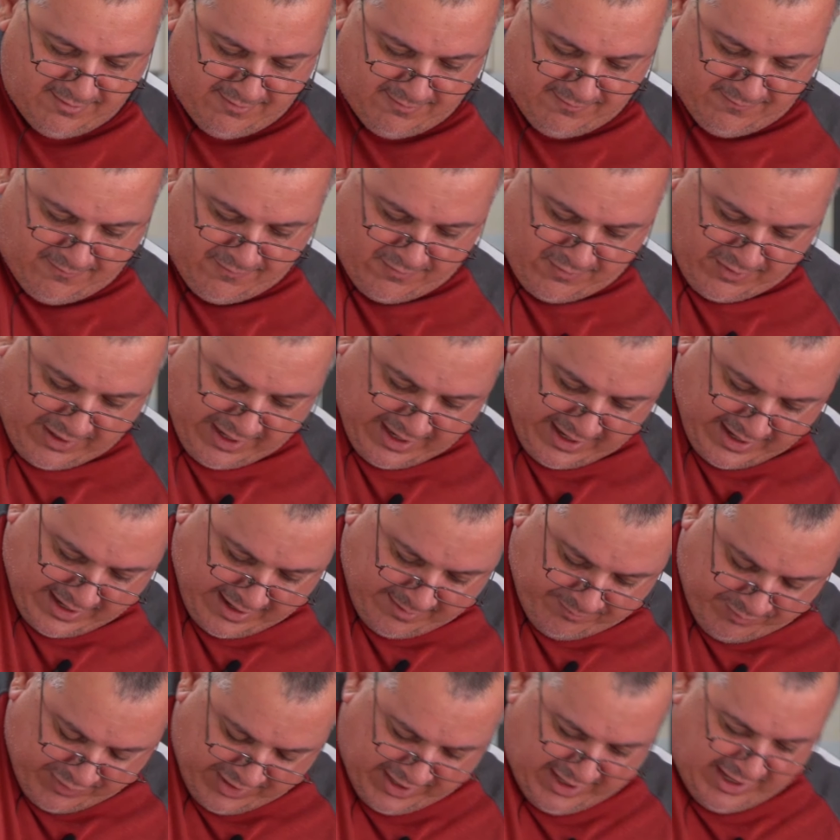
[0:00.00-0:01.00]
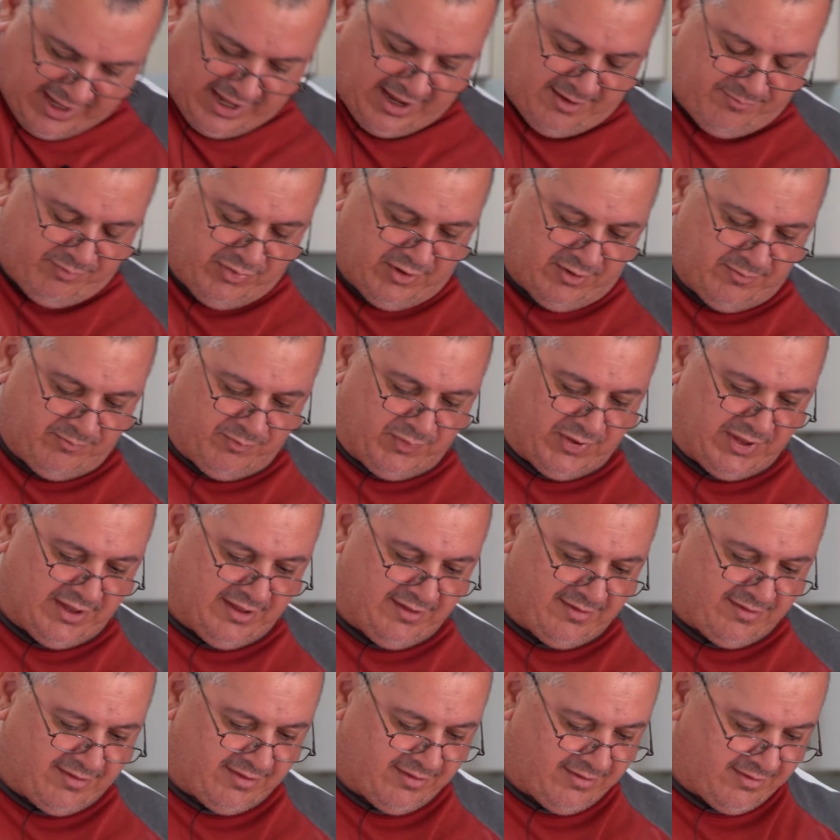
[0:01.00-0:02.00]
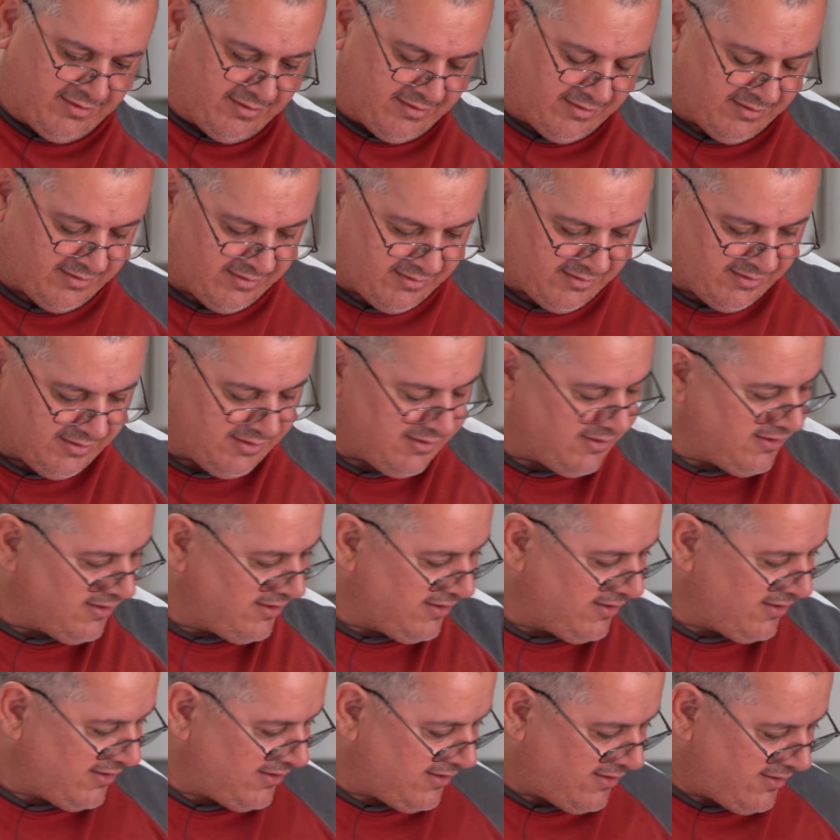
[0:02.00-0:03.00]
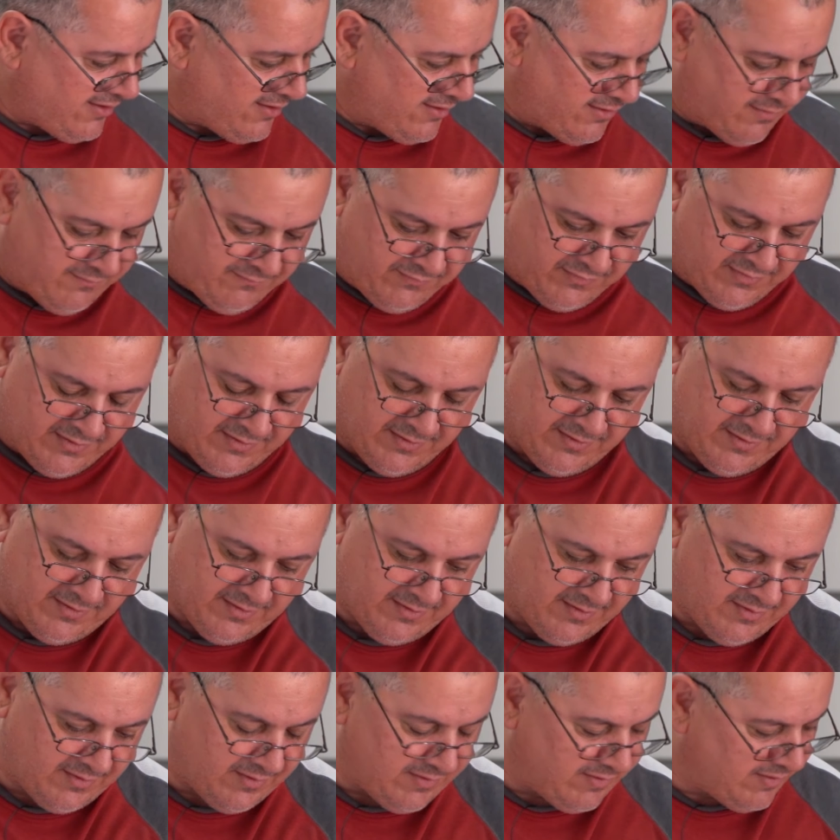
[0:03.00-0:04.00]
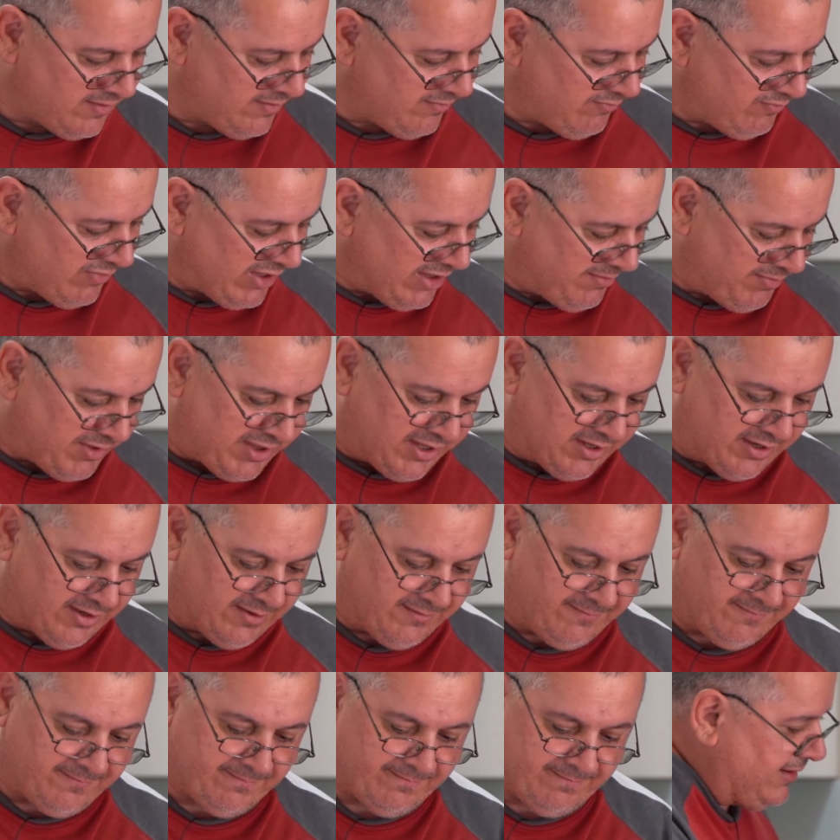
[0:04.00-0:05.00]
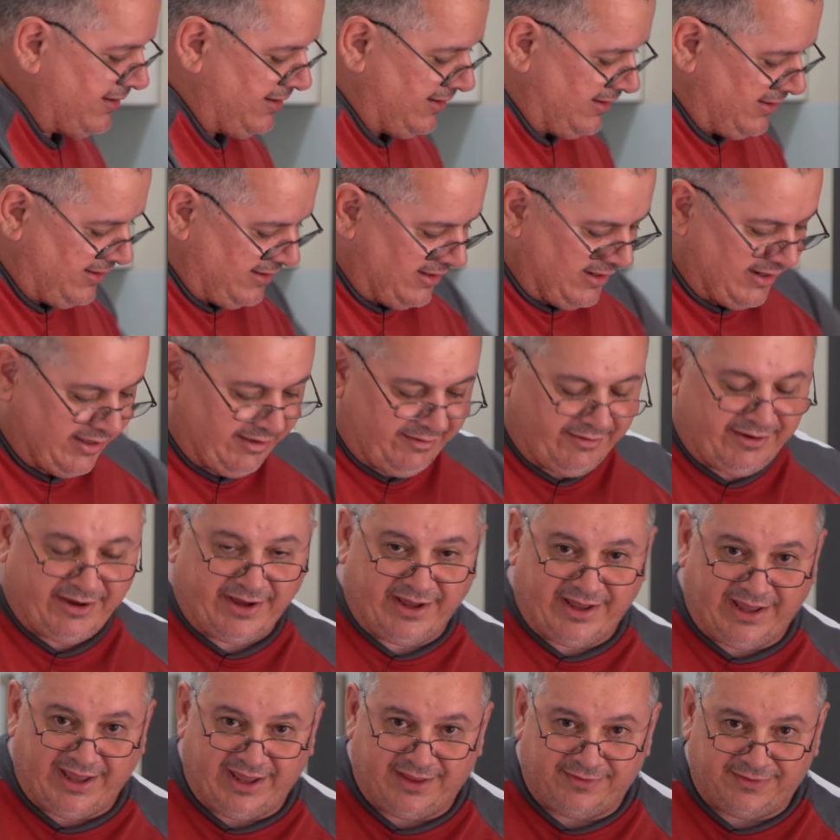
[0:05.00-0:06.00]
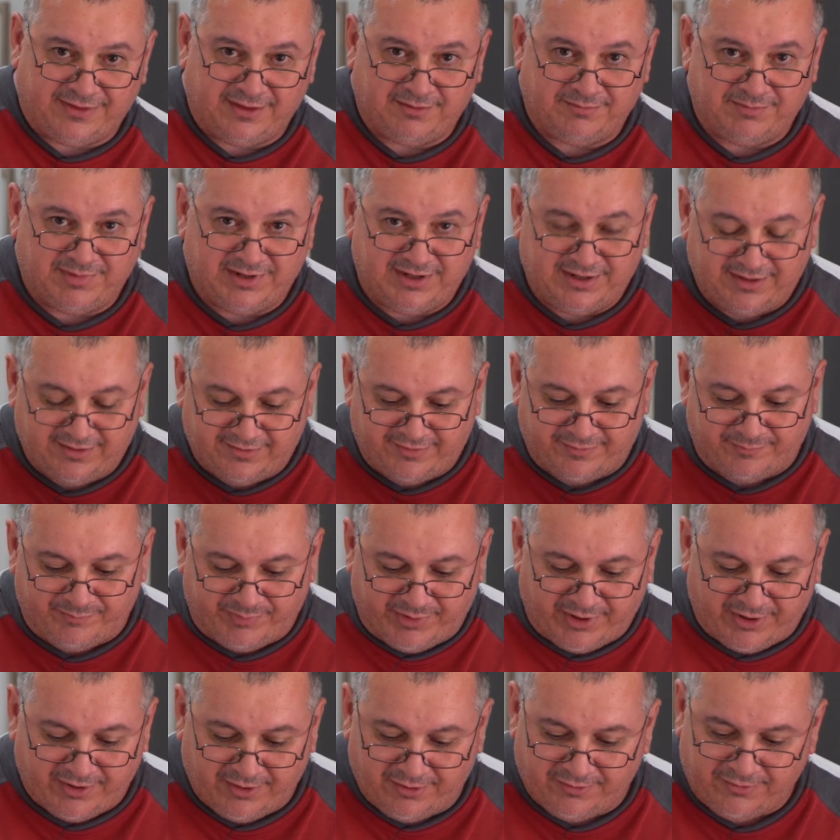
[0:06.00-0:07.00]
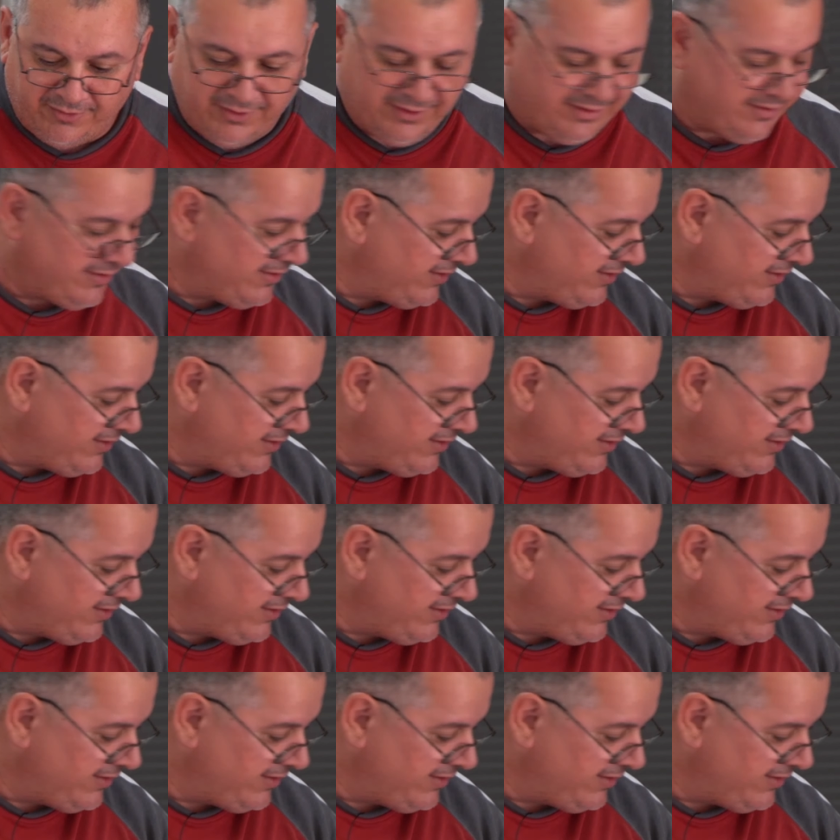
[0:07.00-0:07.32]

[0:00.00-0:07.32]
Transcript: we'll cut up a couple of pieces of pumpkin. Now I add them in this bowl